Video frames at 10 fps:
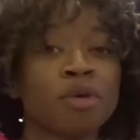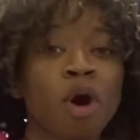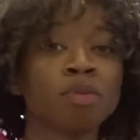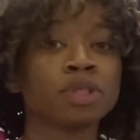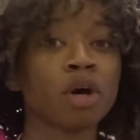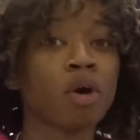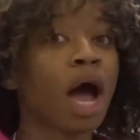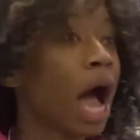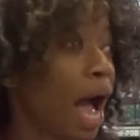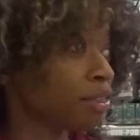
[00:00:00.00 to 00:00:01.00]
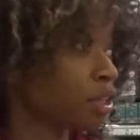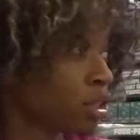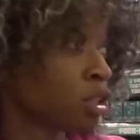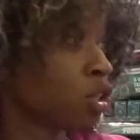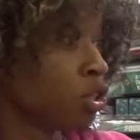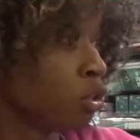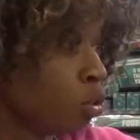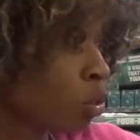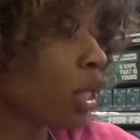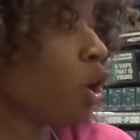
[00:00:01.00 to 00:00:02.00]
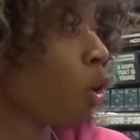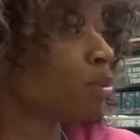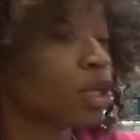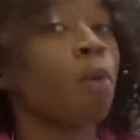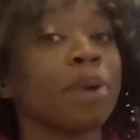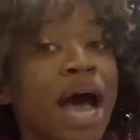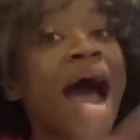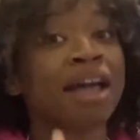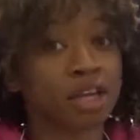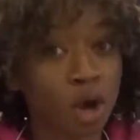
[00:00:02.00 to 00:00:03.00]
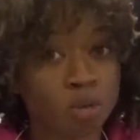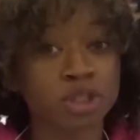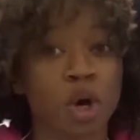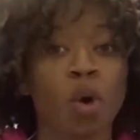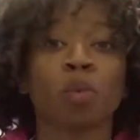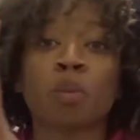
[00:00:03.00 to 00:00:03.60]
hope so. You can hope so, but I know so.